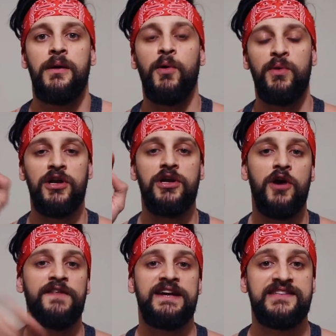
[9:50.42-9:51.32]
But we're gonna go
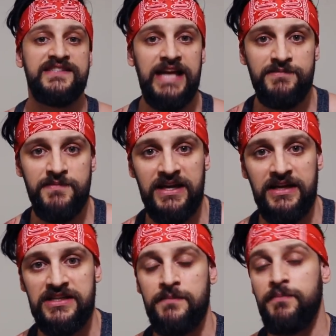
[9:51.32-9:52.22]
for that stepped
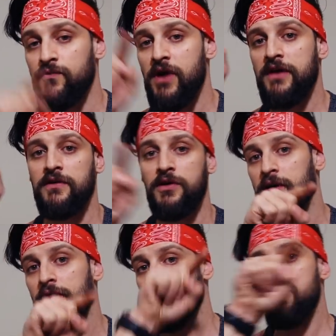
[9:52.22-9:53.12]
mechanism, but rather than
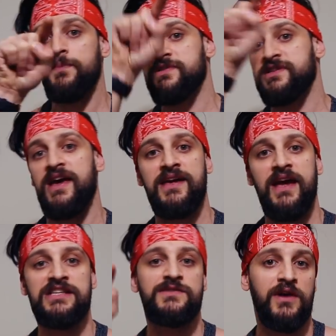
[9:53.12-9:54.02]
going up the
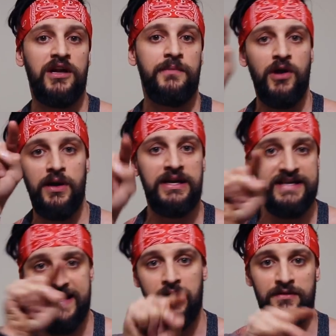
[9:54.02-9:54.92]
staircase, we're gonna be
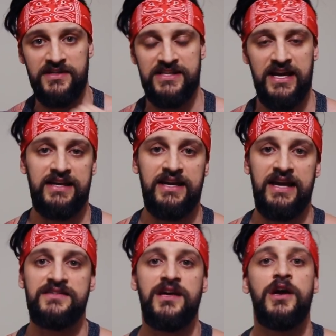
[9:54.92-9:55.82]
going down the
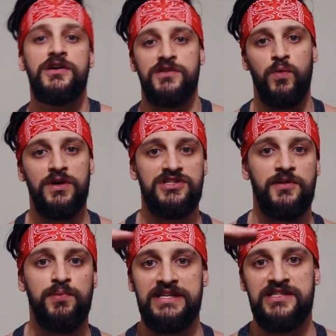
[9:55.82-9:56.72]
staircase. So once you
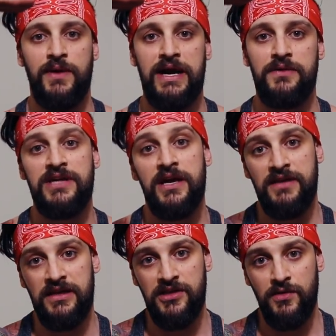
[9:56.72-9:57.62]
plateau out,
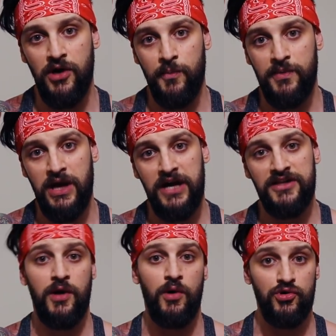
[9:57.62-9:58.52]
then you up
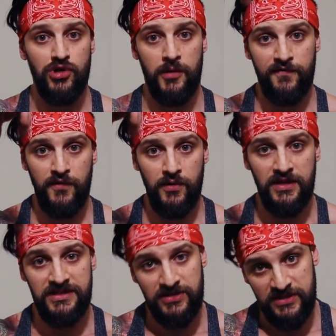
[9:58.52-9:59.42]
cardio or drop food
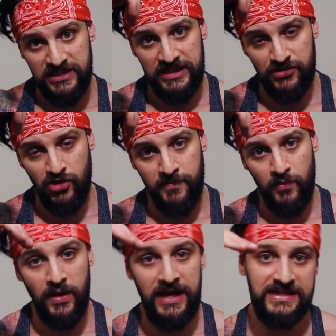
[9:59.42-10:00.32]
until you see that drop
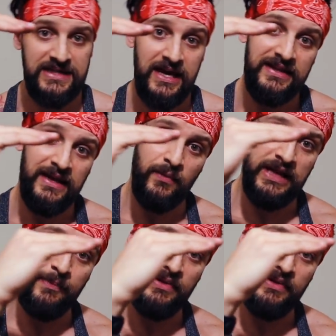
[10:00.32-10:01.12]
in weight. Then when that